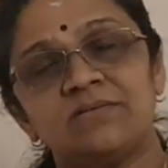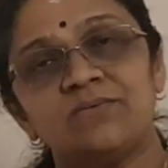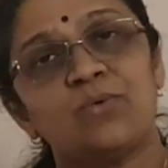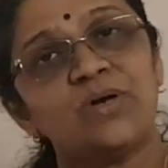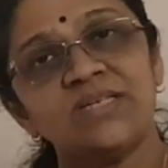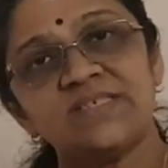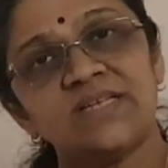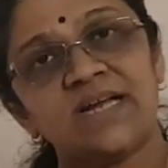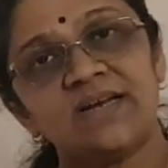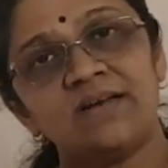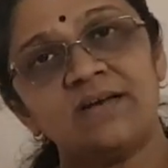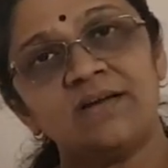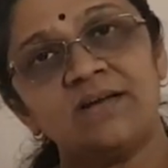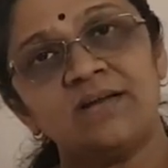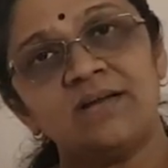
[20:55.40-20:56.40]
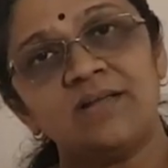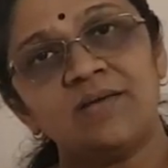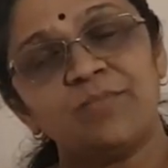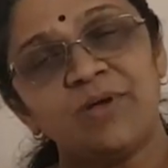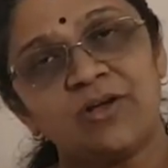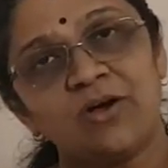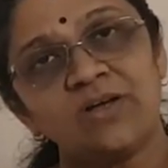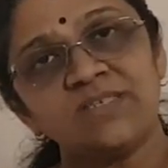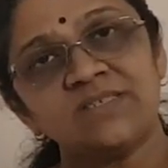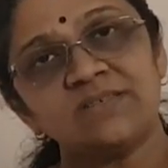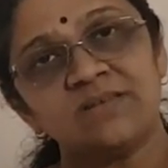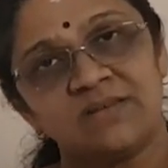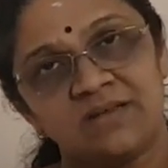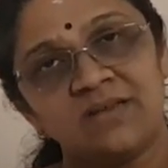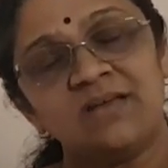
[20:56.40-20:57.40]
What is that?
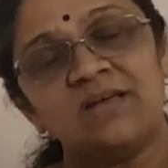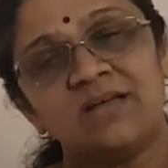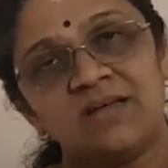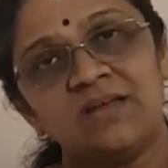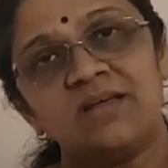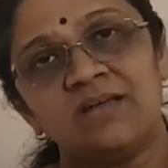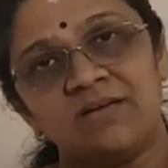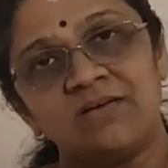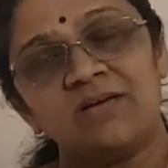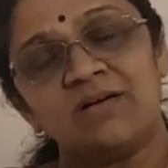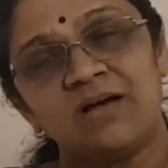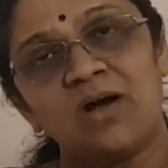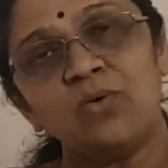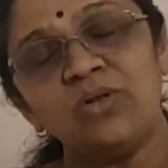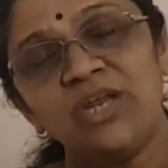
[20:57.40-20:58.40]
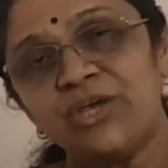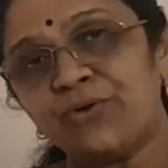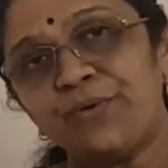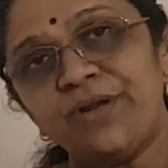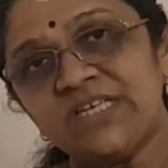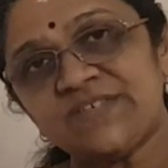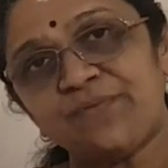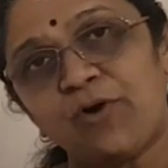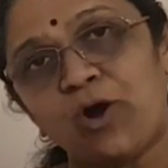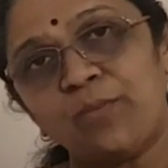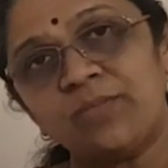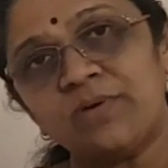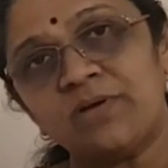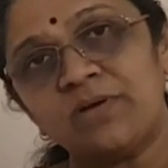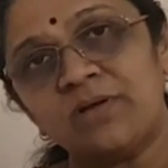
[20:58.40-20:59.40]
Because how liquid is
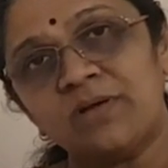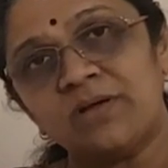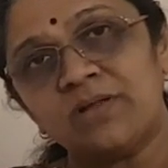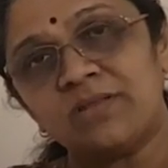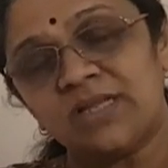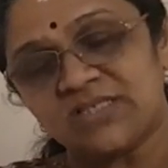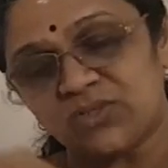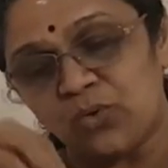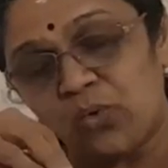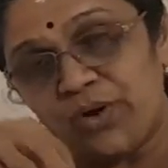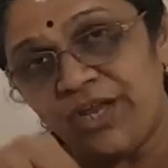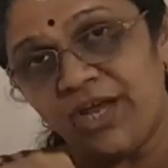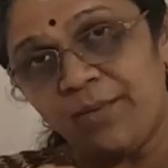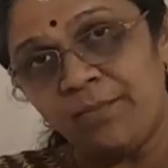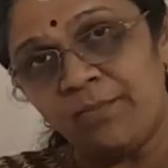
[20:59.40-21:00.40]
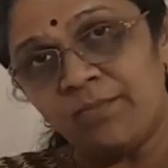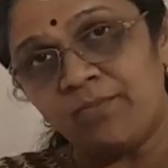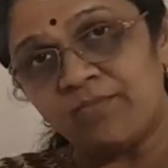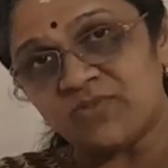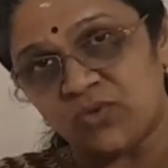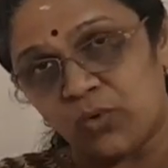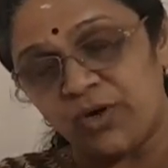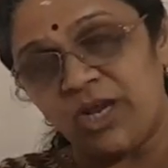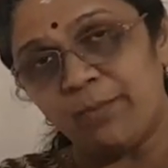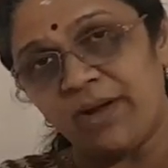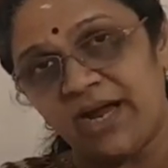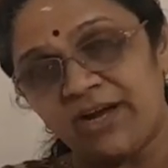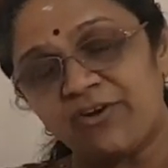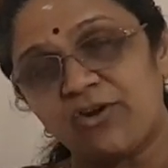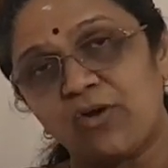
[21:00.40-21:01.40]
formed? The sodium
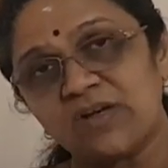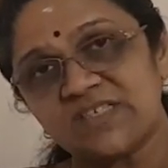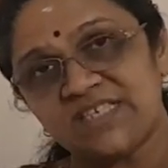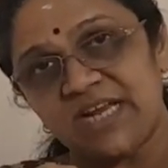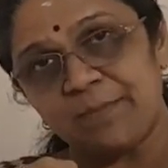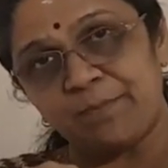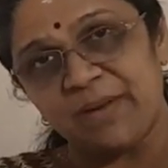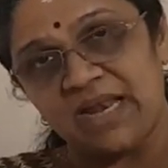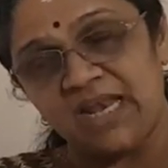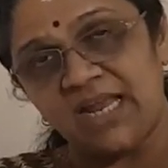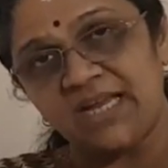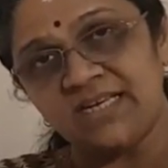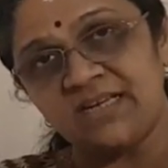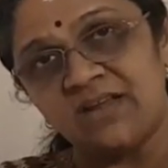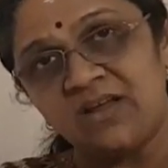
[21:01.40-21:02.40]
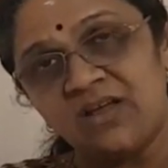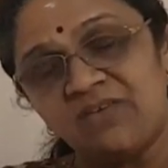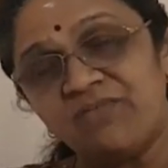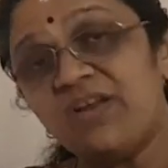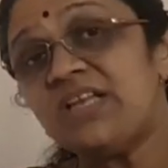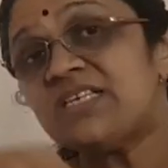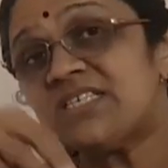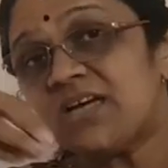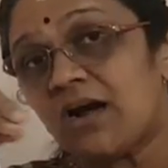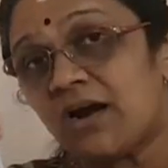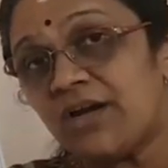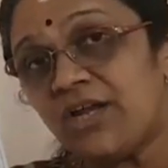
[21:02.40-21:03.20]
hydroxide pellet will turn